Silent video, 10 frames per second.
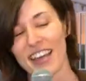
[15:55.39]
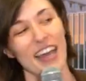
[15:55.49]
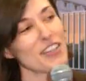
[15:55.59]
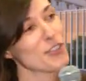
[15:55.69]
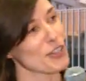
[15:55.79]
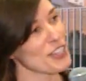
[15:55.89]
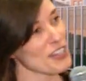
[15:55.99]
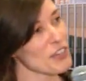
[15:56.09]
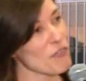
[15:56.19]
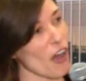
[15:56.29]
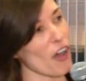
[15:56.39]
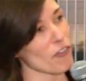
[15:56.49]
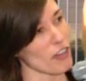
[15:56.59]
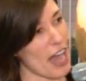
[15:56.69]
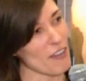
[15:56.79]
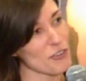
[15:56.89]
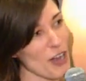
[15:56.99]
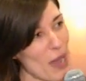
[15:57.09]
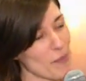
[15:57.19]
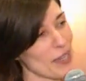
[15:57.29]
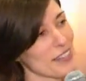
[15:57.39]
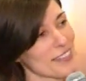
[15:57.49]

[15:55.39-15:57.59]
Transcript: And so it does involve live trapping